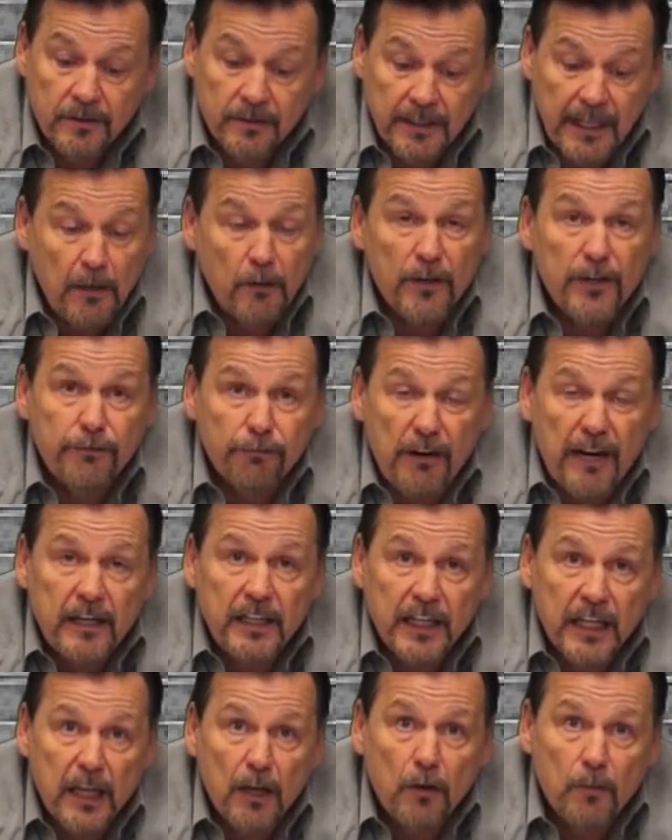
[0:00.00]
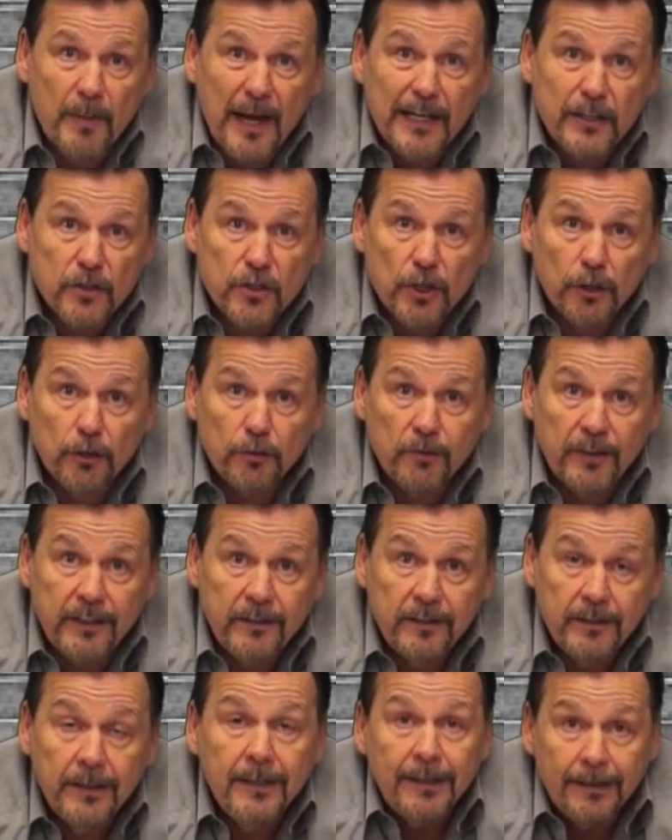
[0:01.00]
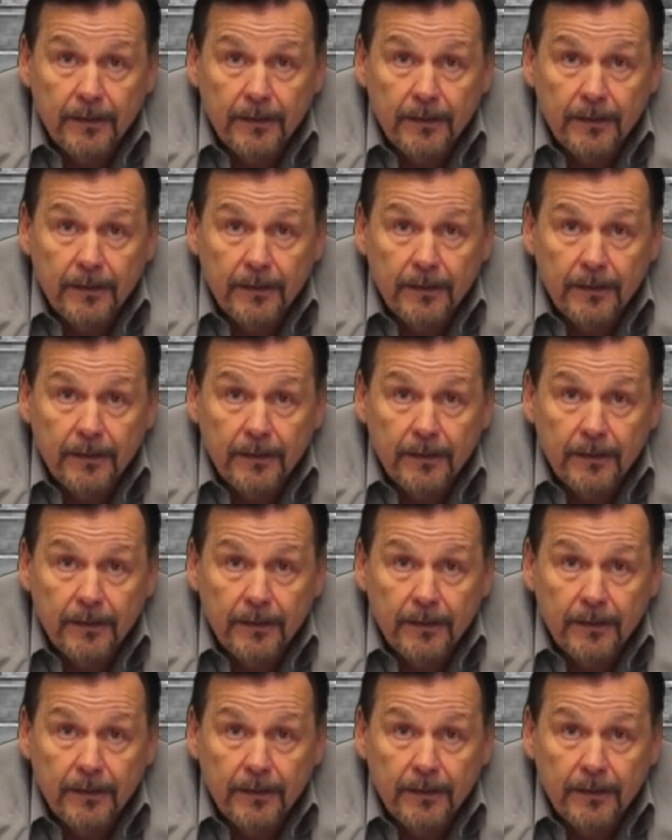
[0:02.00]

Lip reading: They only threatened to kill my children.